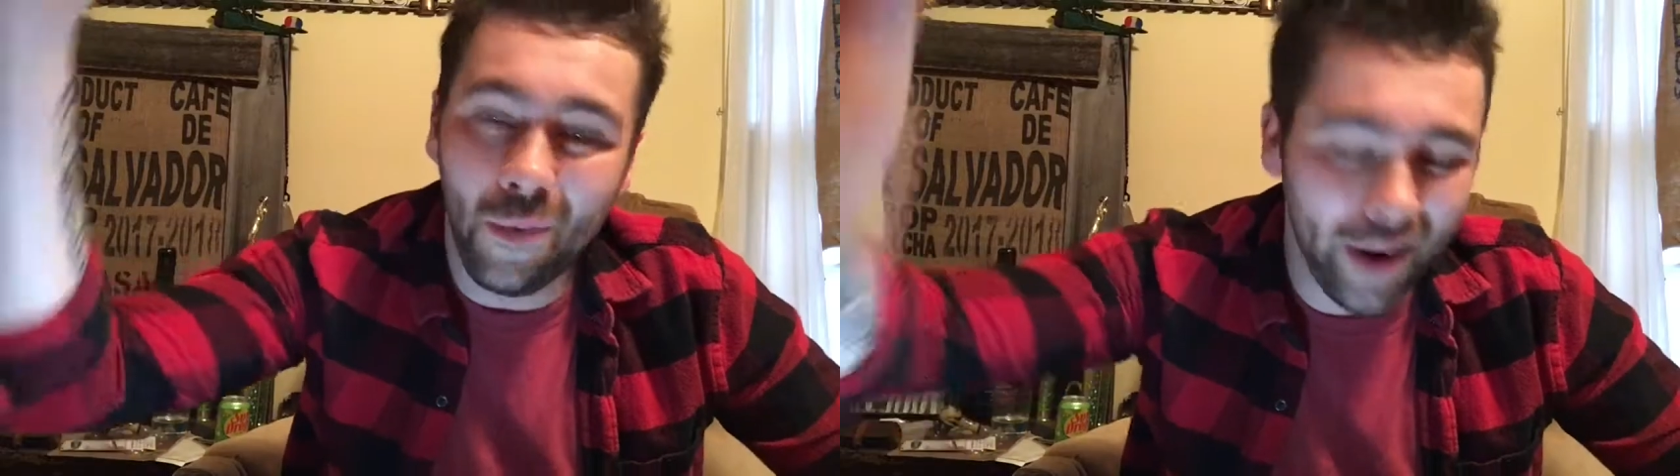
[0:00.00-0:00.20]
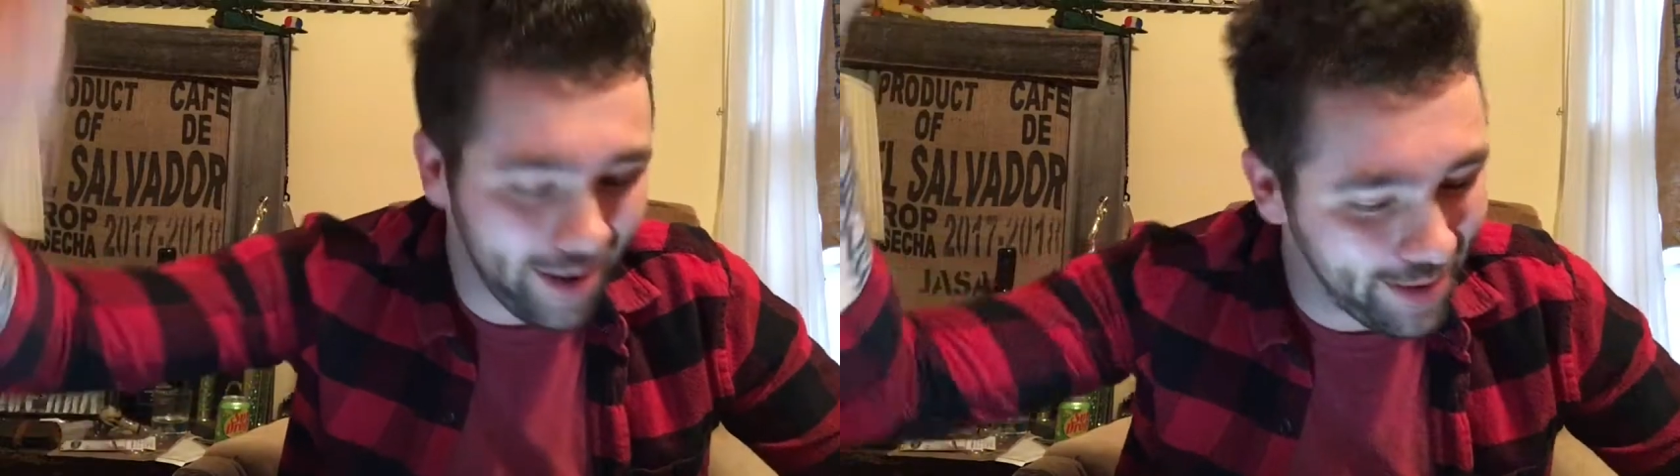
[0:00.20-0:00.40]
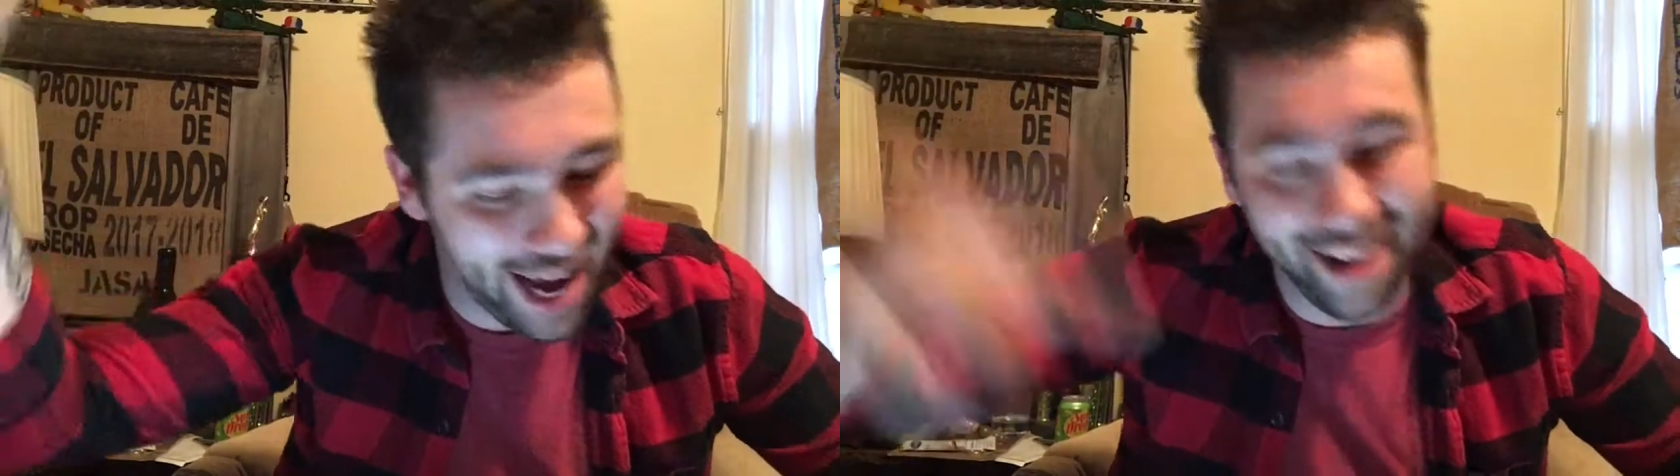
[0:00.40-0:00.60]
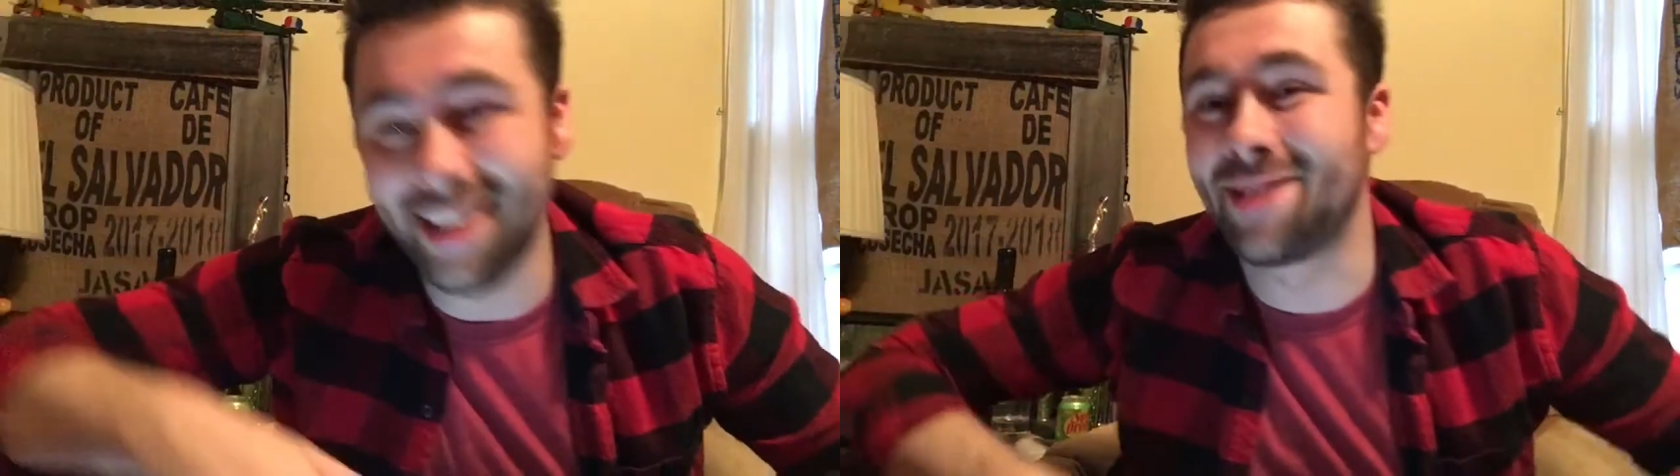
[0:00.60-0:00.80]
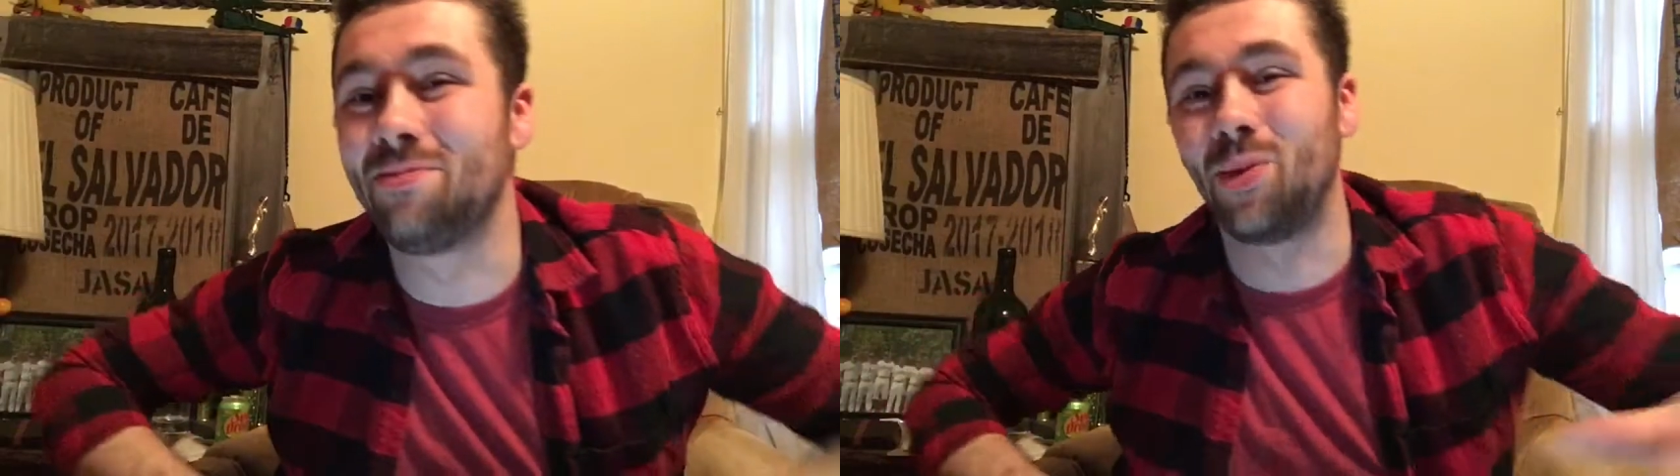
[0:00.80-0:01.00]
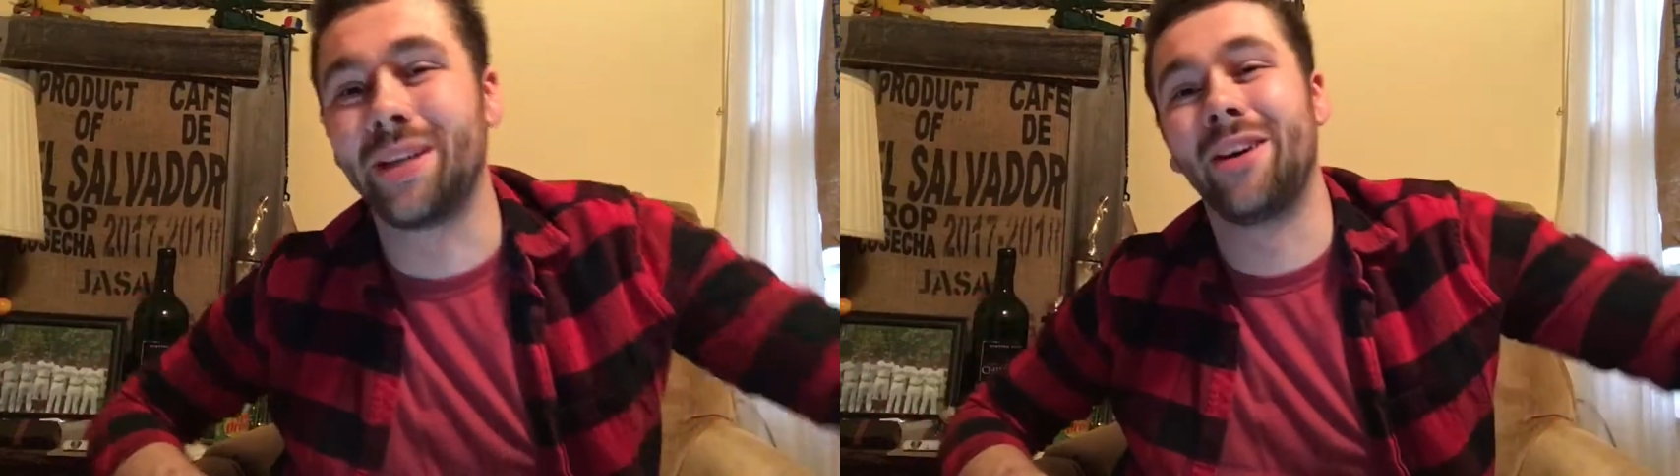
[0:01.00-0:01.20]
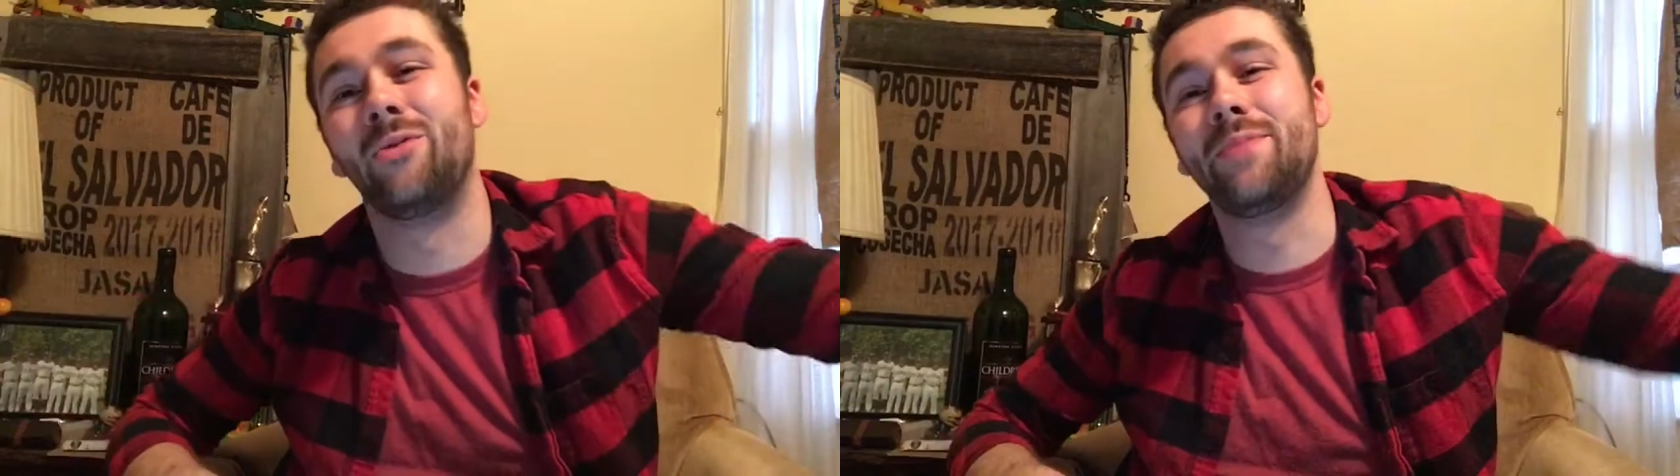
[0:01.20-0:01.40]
What up, gang? It's your boy Cole.